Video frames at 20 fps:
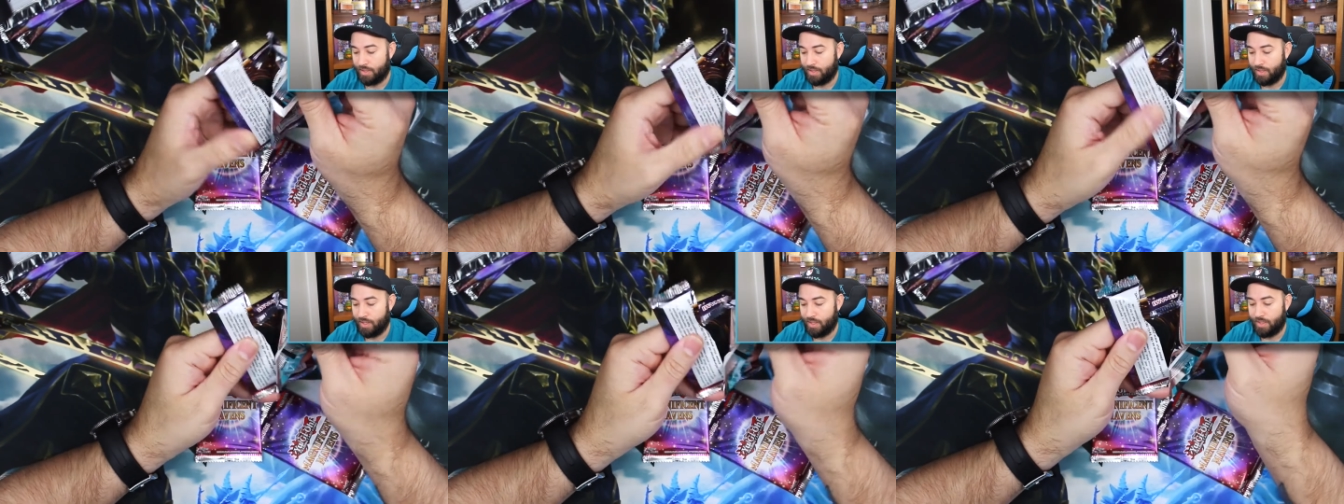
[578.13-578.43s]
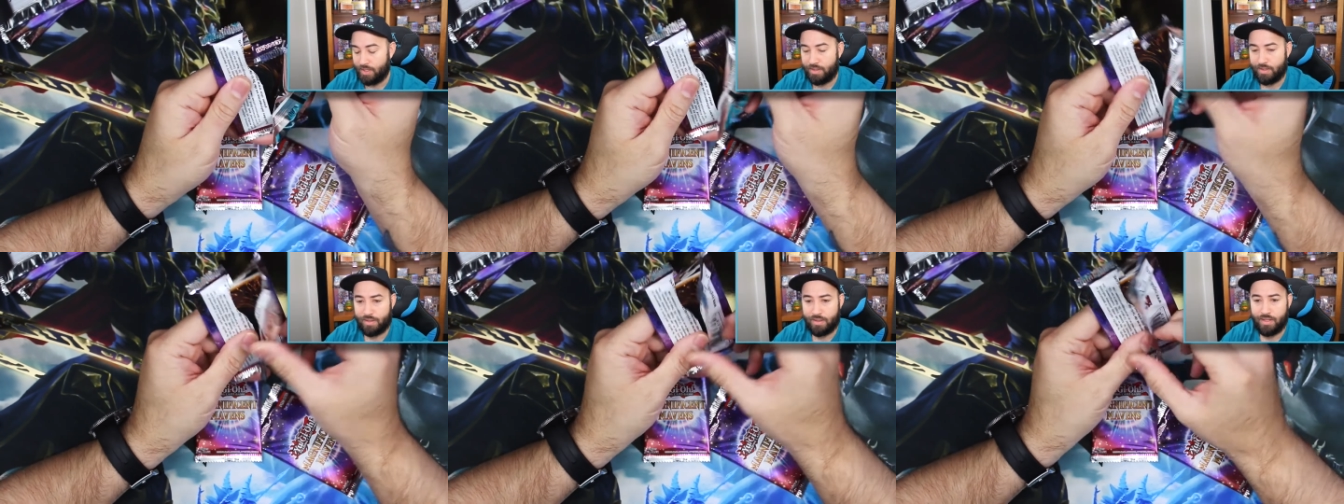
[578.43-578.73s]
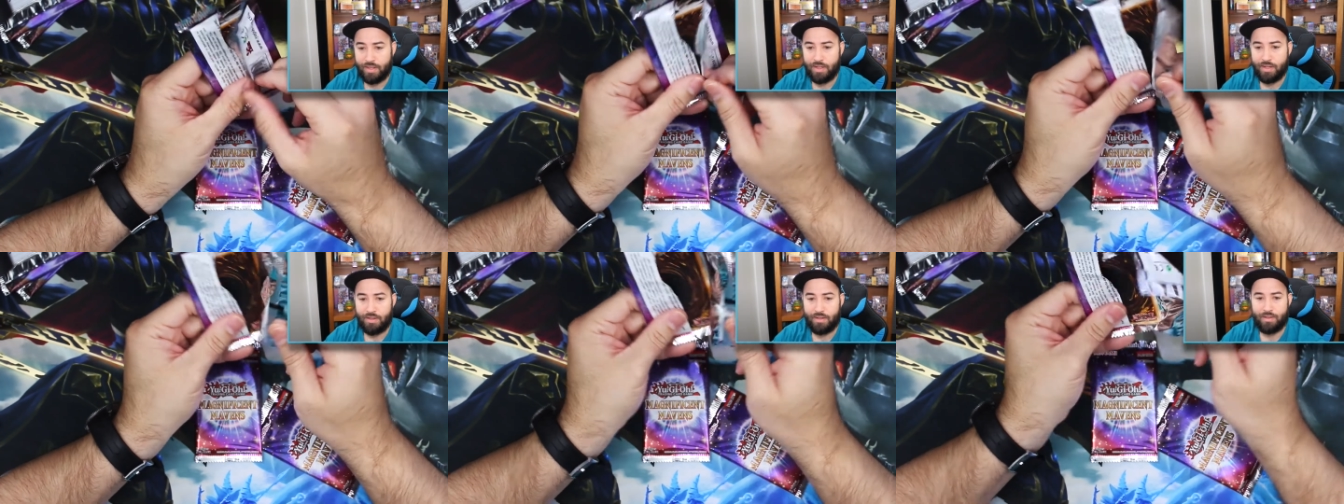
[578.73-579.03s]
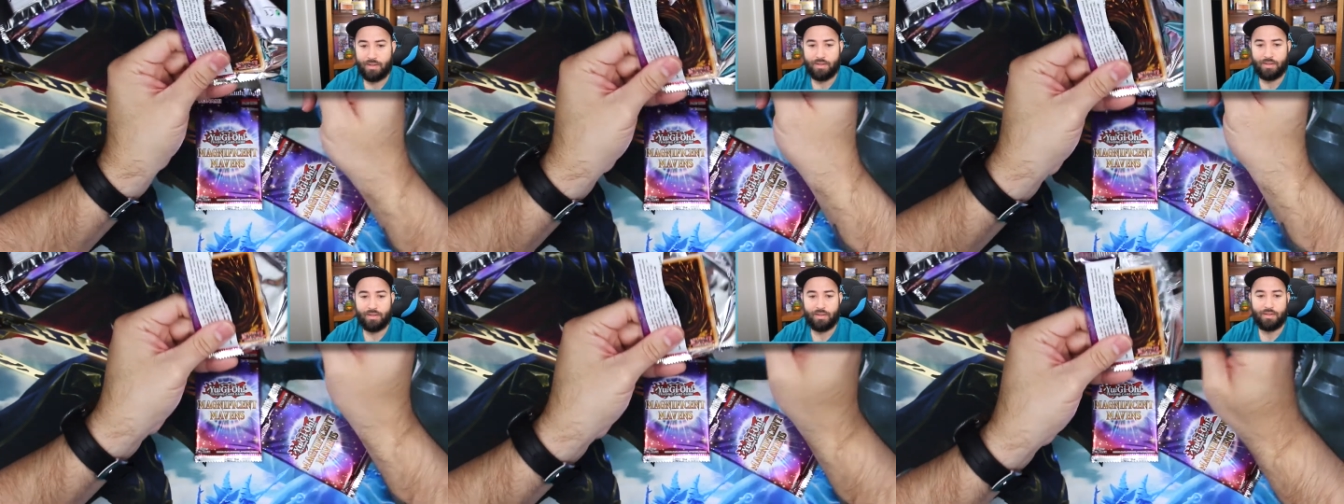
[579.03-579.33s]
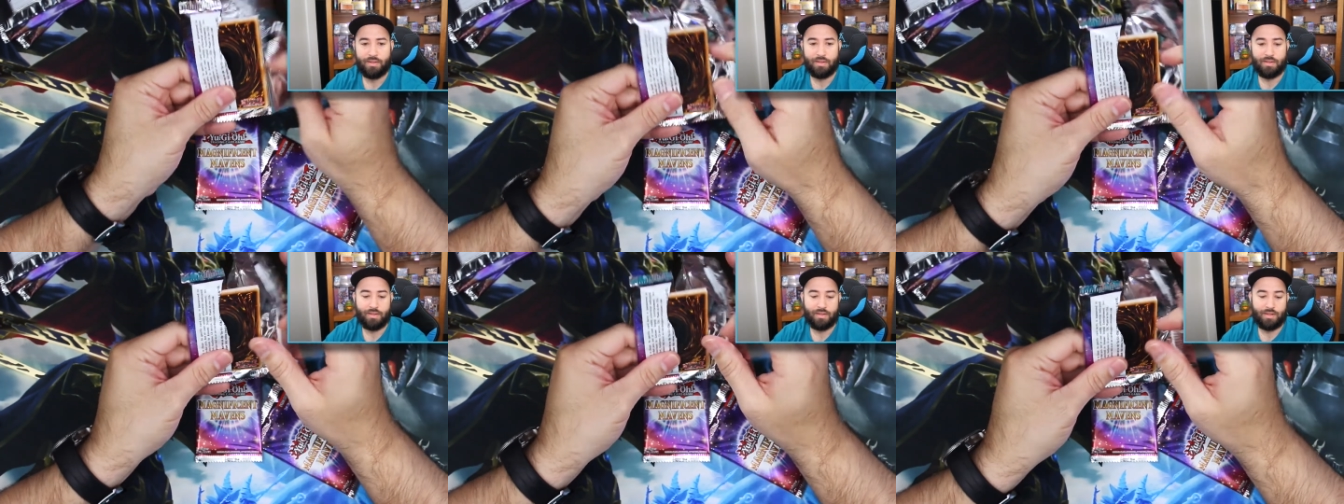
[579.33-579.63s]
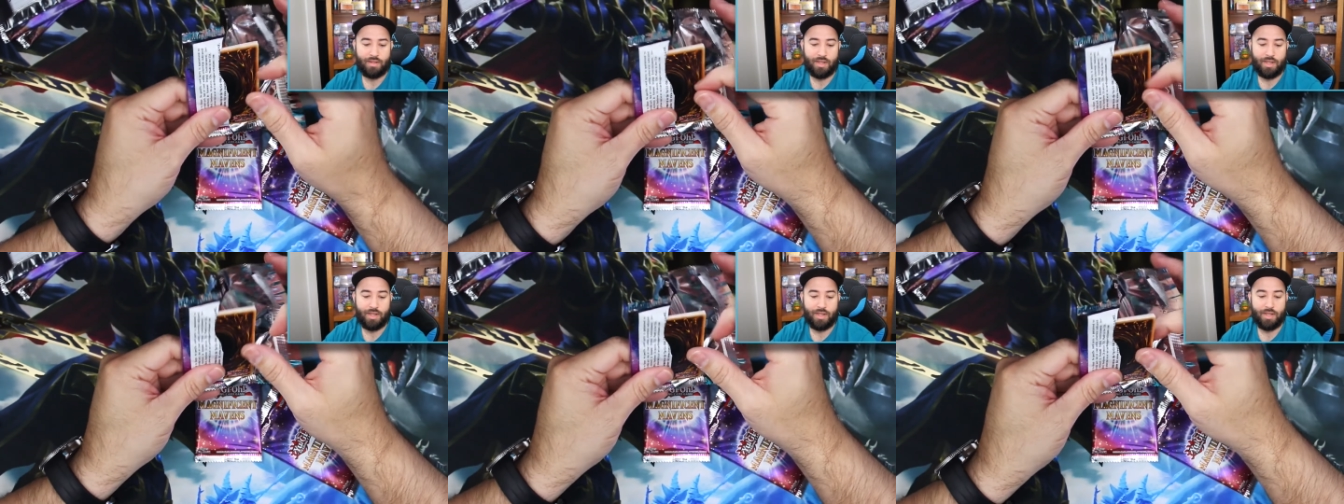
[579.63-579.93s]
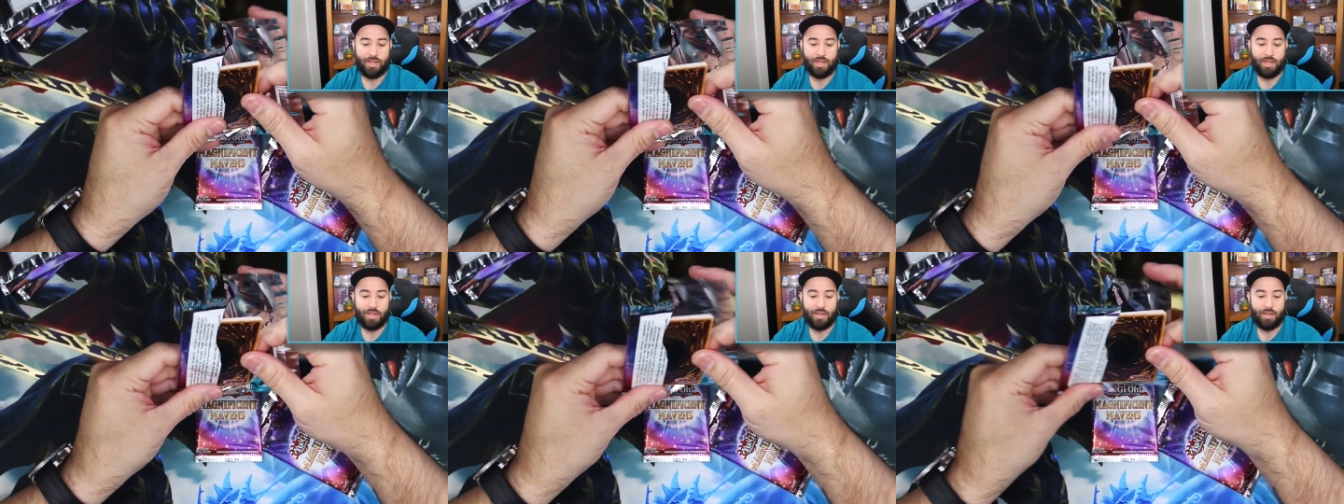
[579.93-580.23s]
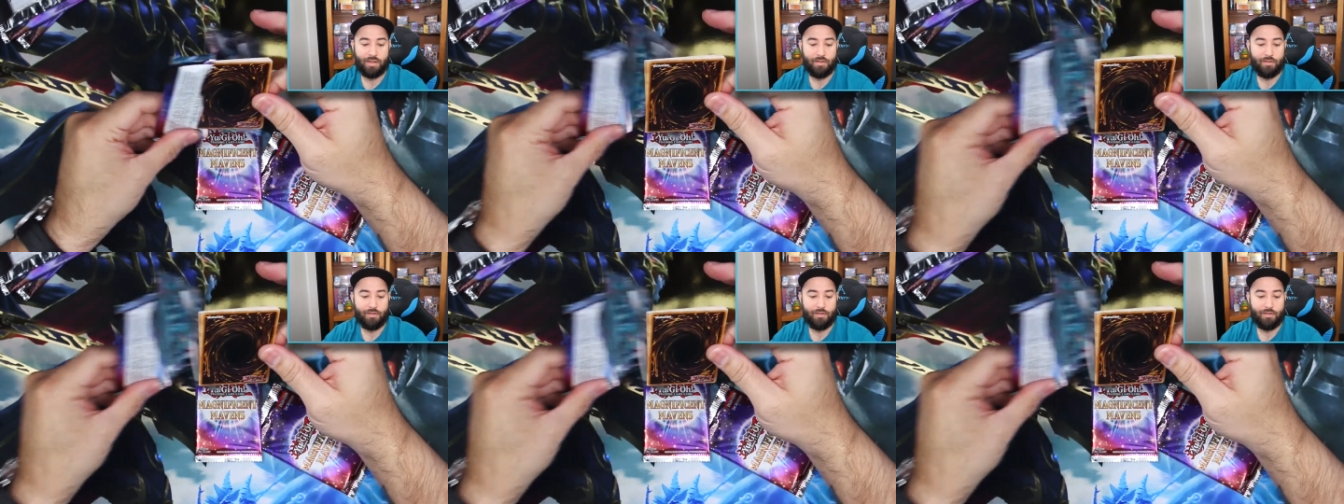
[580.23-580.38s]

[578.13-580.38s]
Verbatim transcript: Let's get a